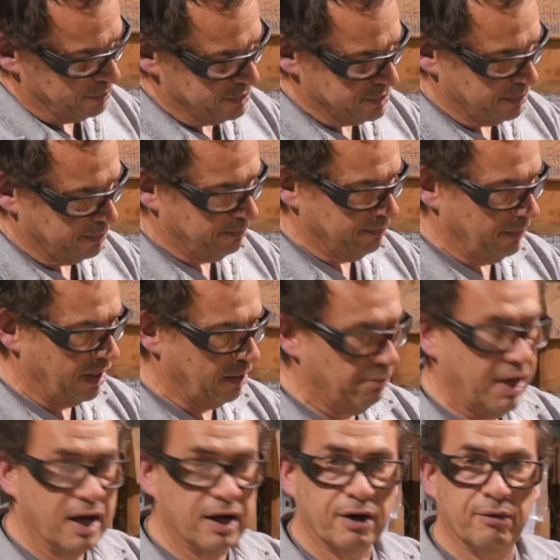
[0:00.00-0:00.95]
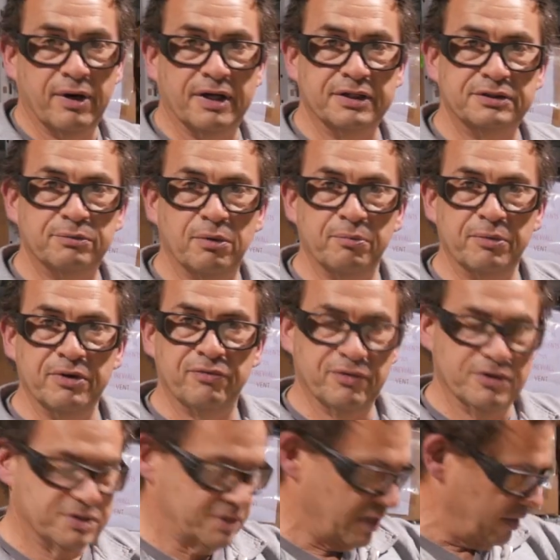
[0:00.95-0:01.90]
it was a block of rust when we
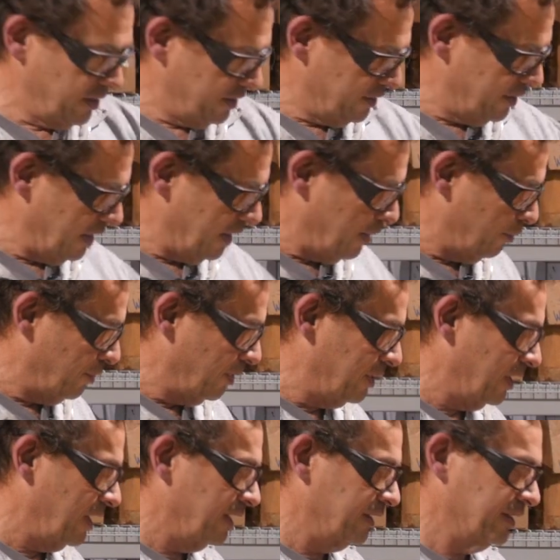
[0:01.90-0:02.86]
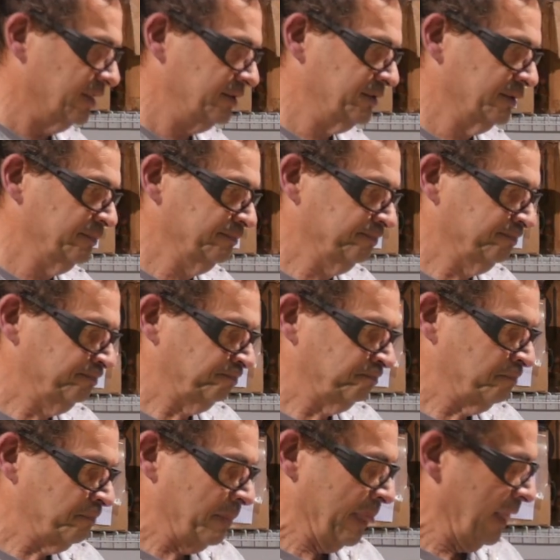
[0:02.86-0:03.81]
first started working on this.
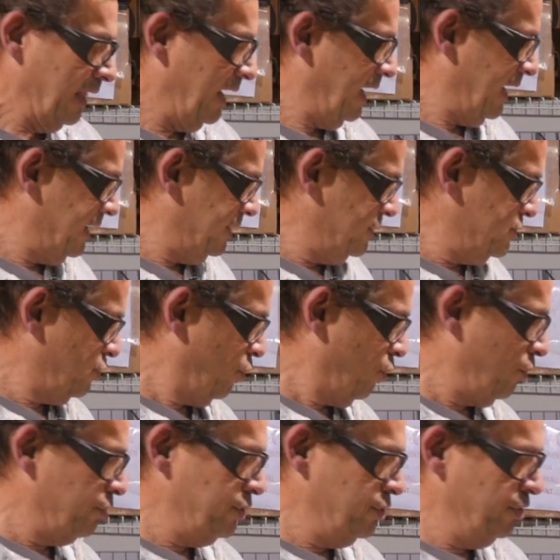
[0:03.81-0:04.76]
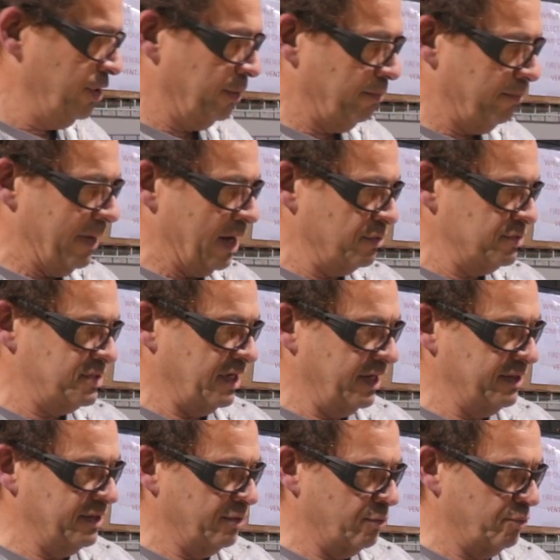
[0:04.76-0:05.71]
And this whole unit mounts
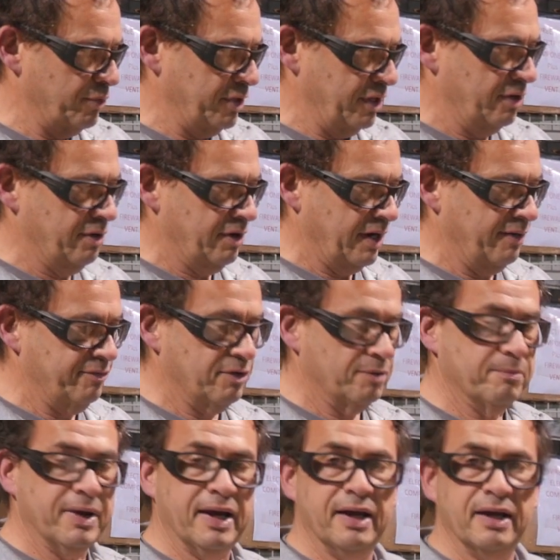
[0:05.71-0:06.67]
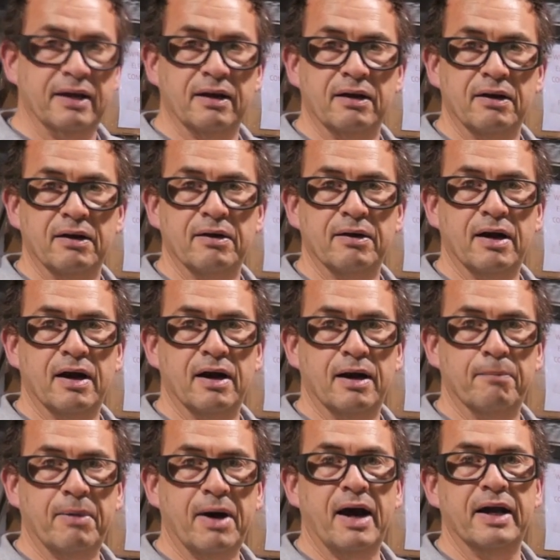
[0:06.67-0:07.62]
on the rear of the main
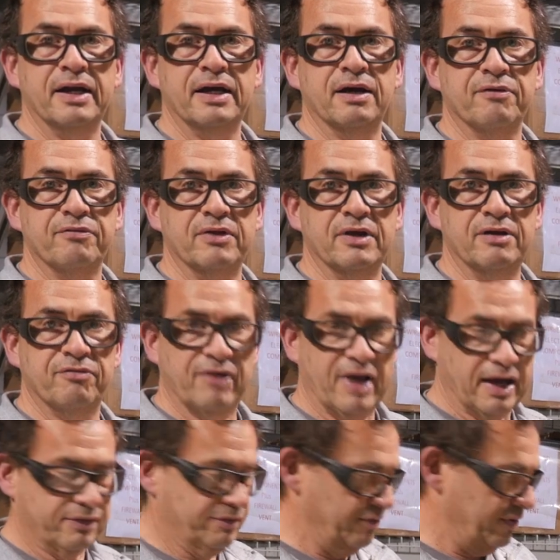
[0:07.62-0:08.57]
body of the Flak